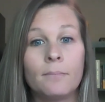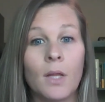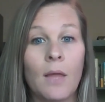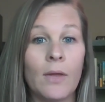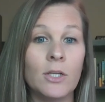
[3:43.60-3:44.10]

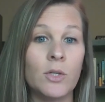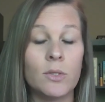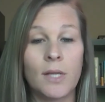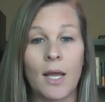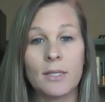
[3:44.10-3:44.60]
and then
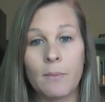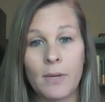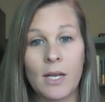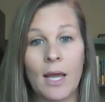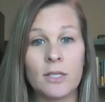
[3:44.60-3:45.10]
Tuesday is a
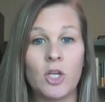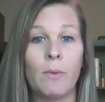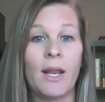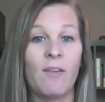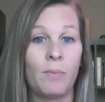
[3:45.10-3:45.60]
B day. So you
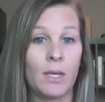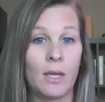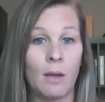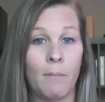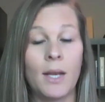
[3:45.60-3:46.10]
might have
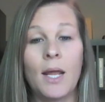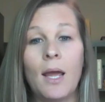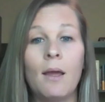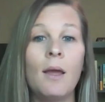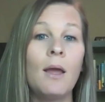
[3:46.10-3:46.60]
PE on
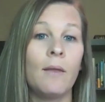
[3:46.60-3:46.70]
Monday,